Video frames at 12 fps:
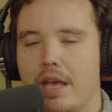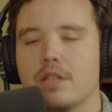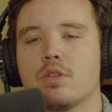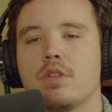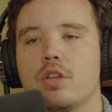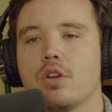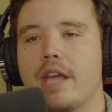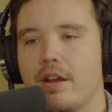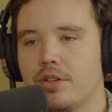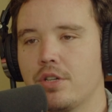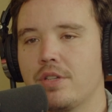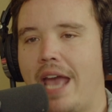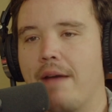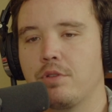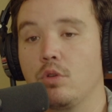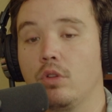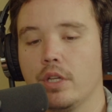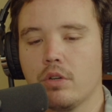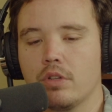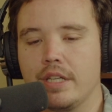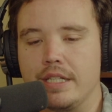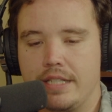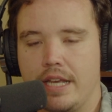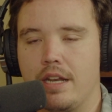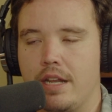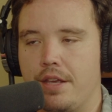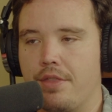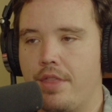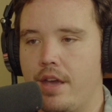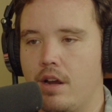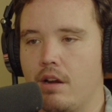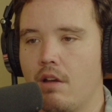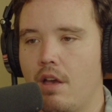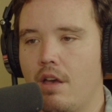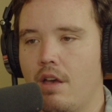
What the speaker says: And so then your characters have to literally sit in their